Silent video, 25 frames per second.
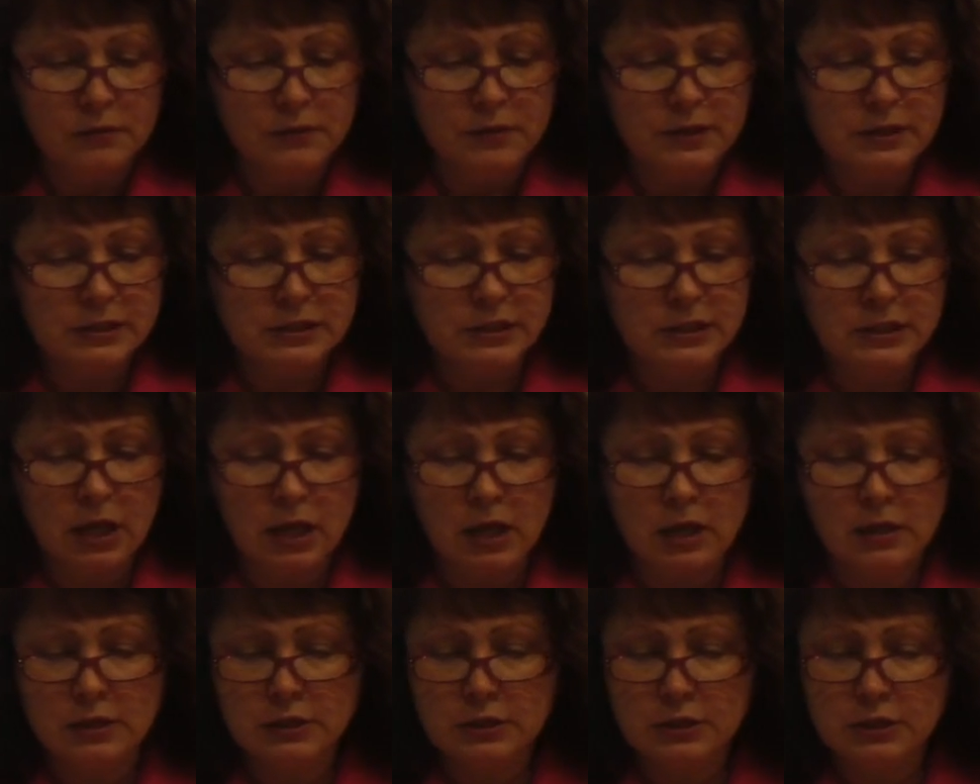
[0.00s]
The
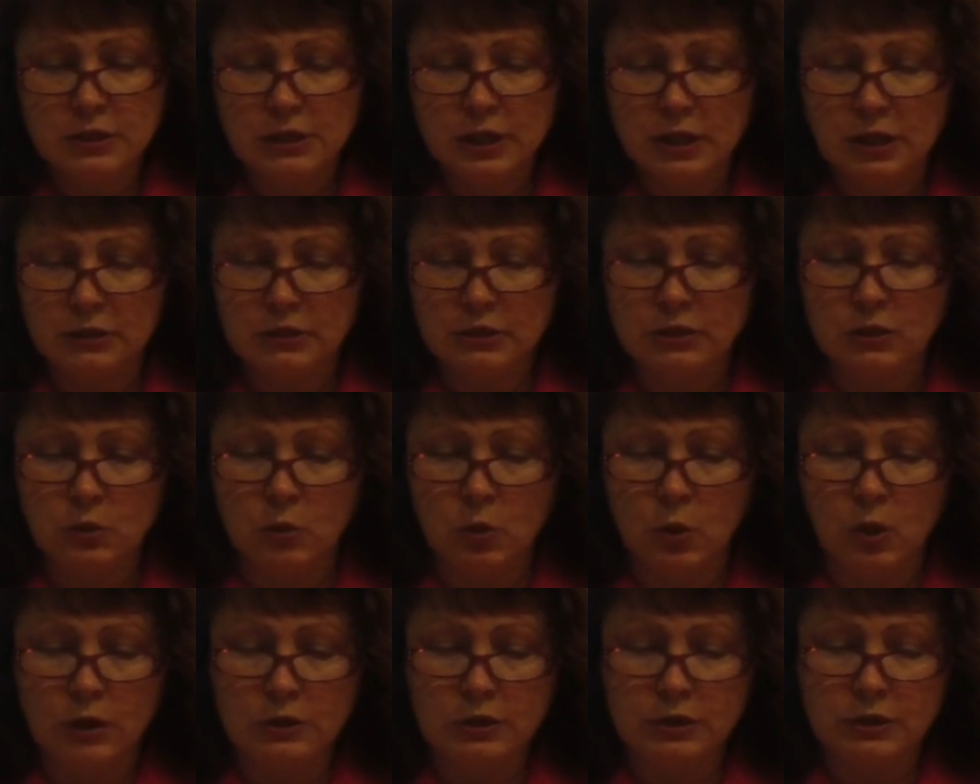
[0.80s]
sun shall
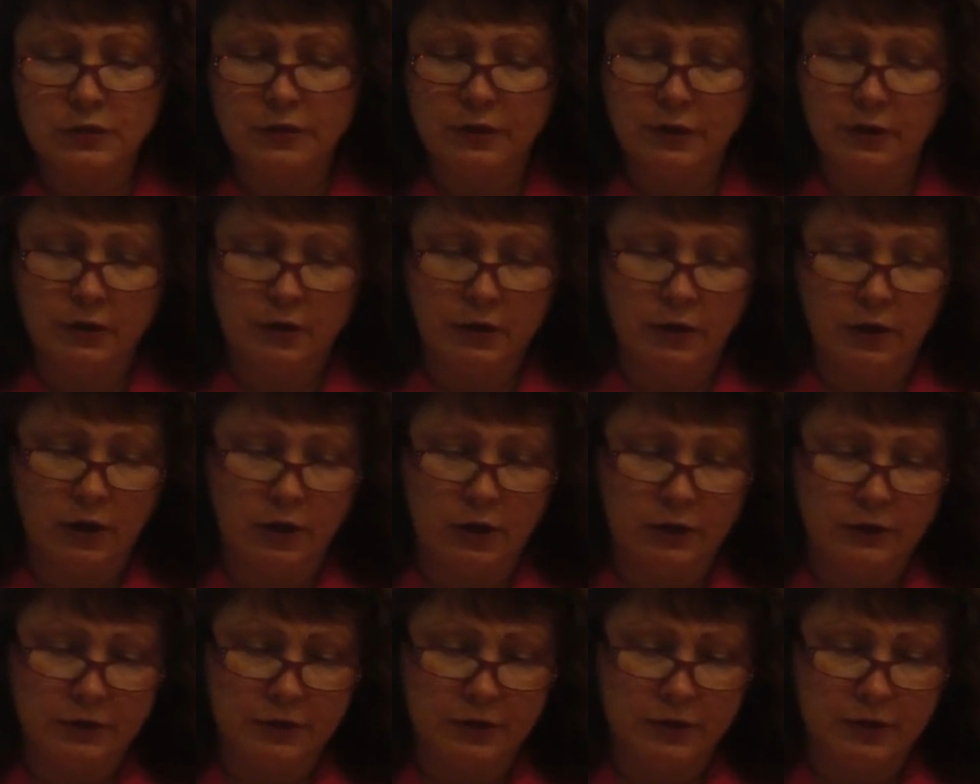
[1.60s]
scorch the
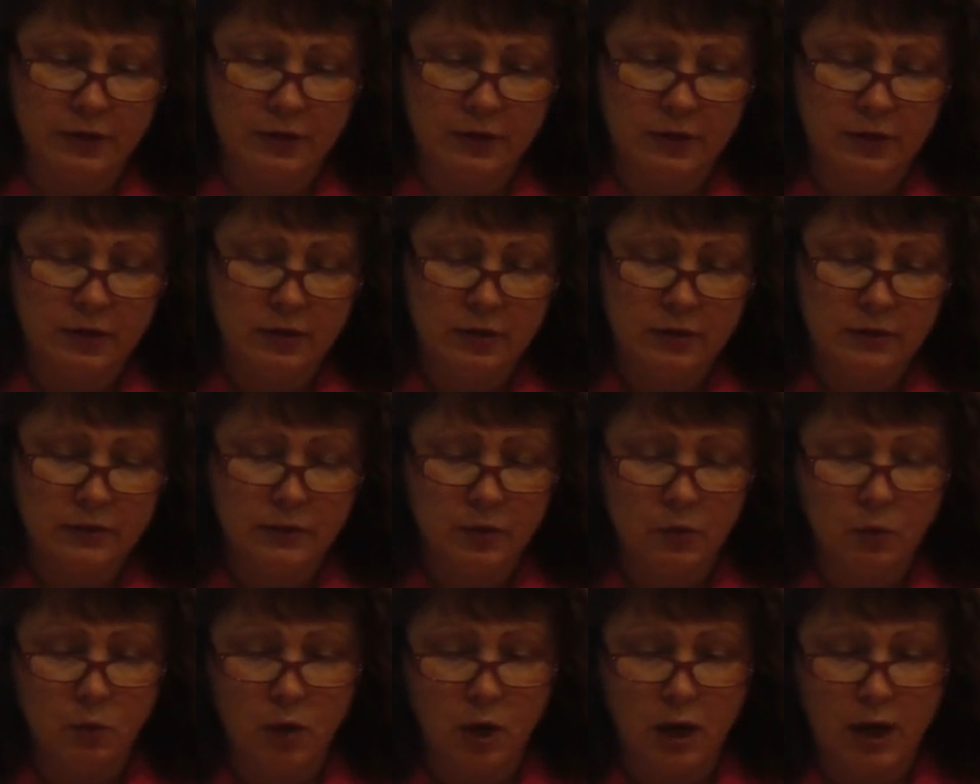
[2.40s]
earth.
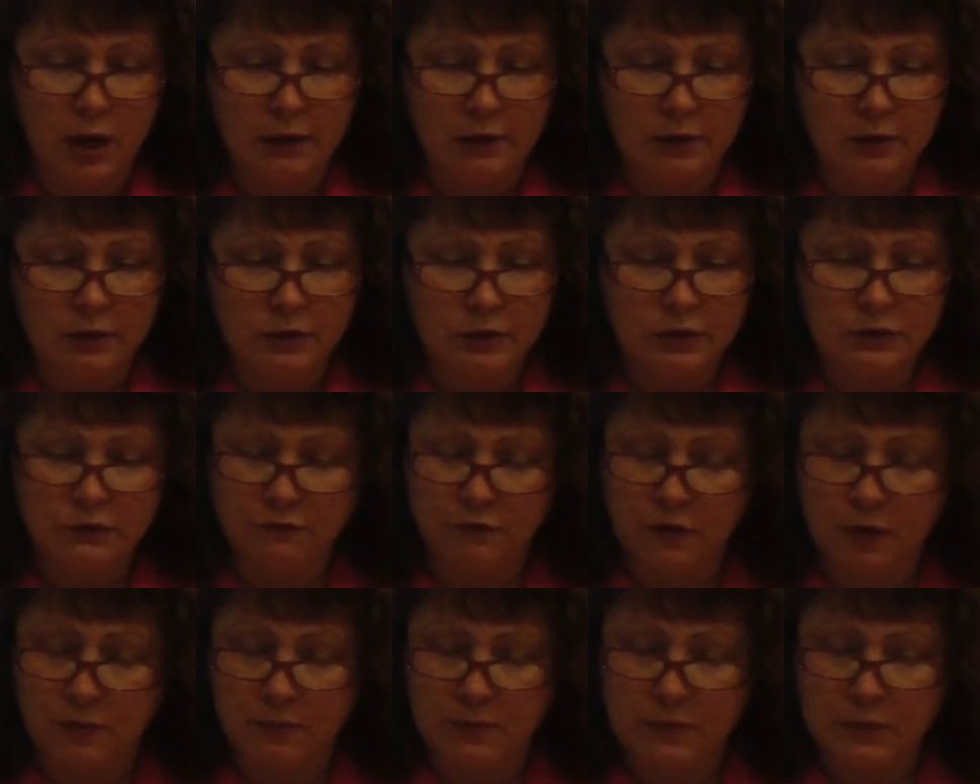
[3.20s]
The waters
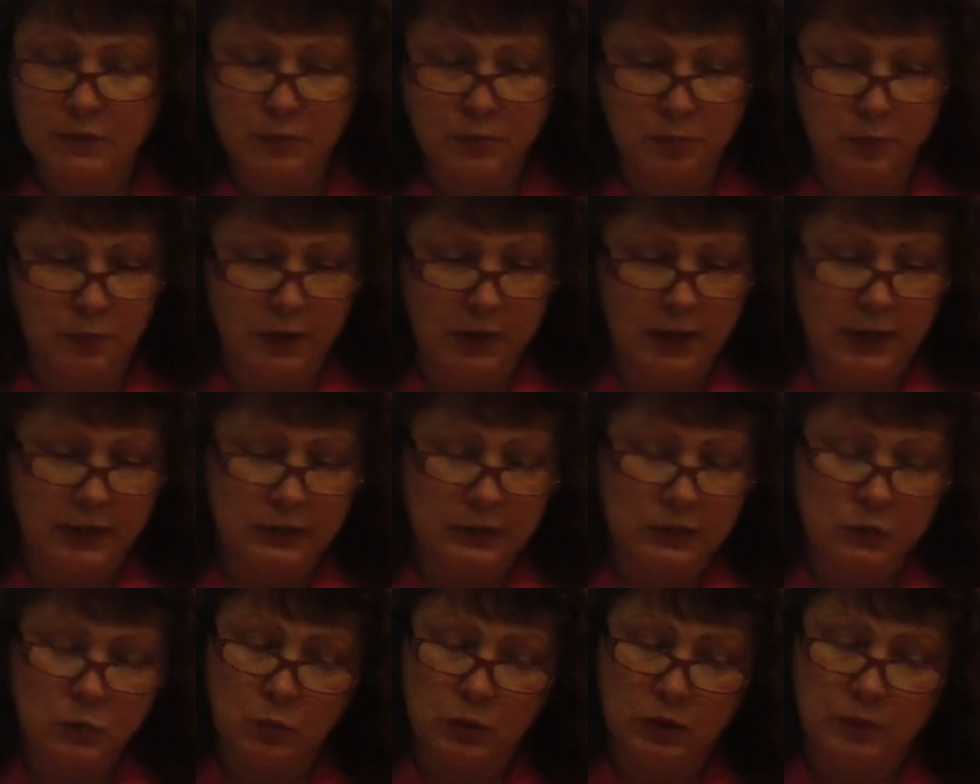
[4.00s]
from the
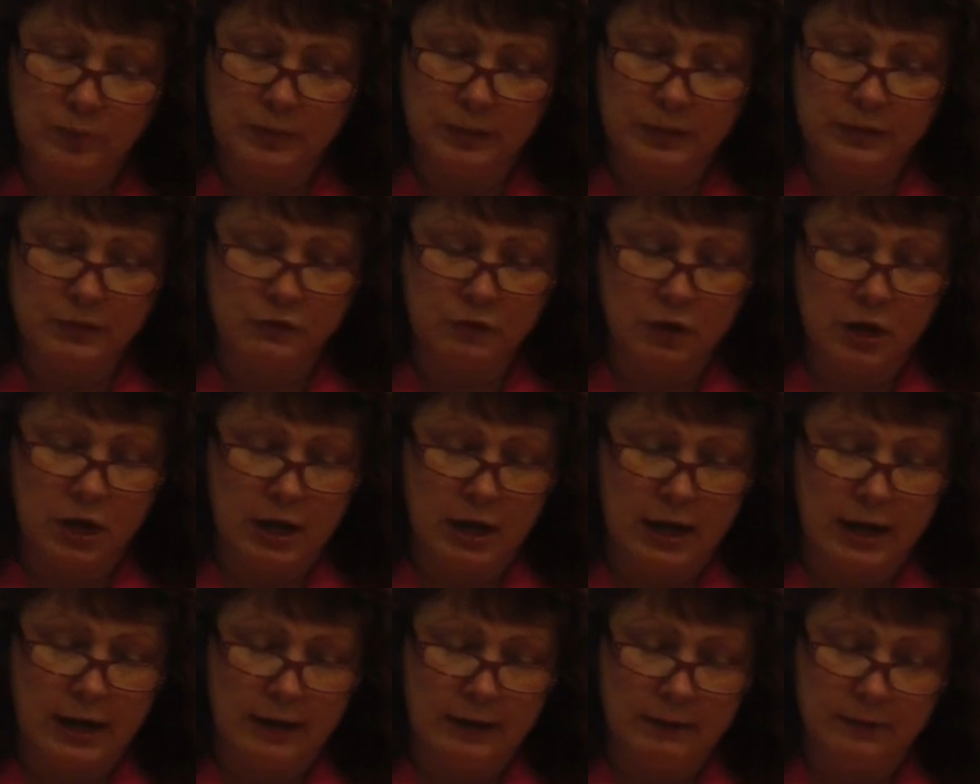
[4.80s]
springs will be
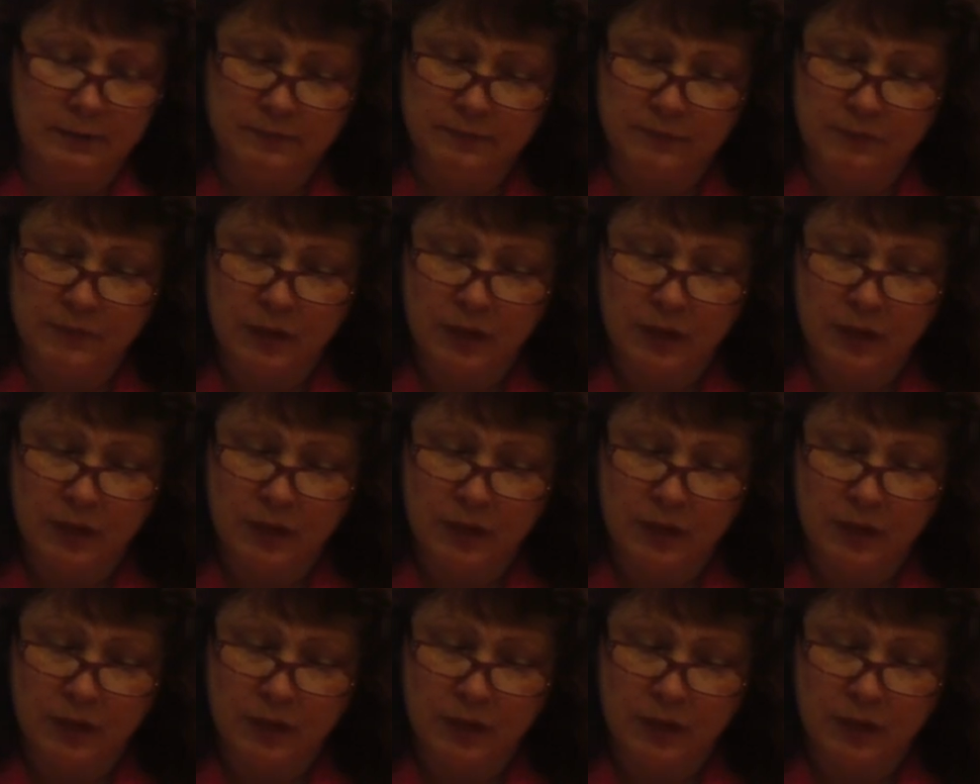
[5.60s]
dry.